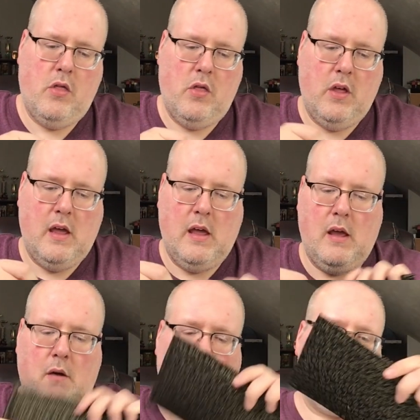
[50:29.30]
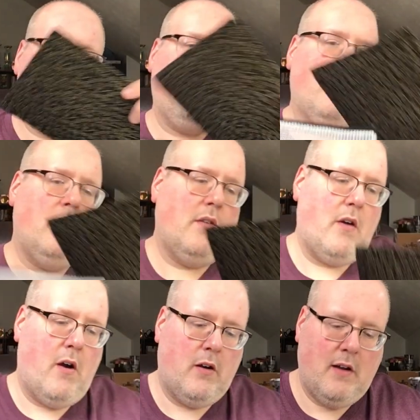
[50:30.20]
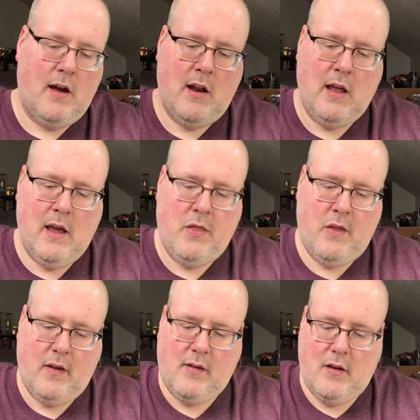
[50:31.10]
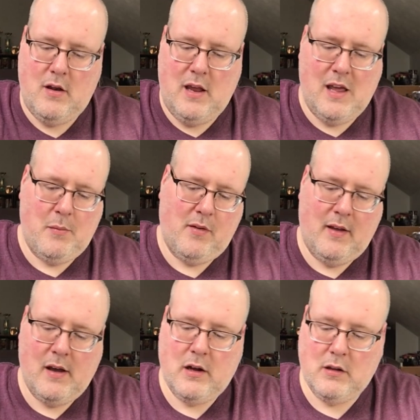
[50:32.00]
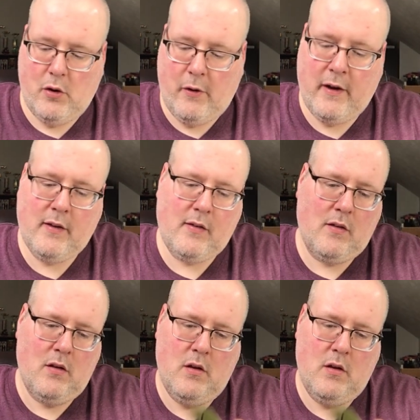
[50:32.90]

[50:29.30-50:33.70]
the roses are done in this DMC Coloris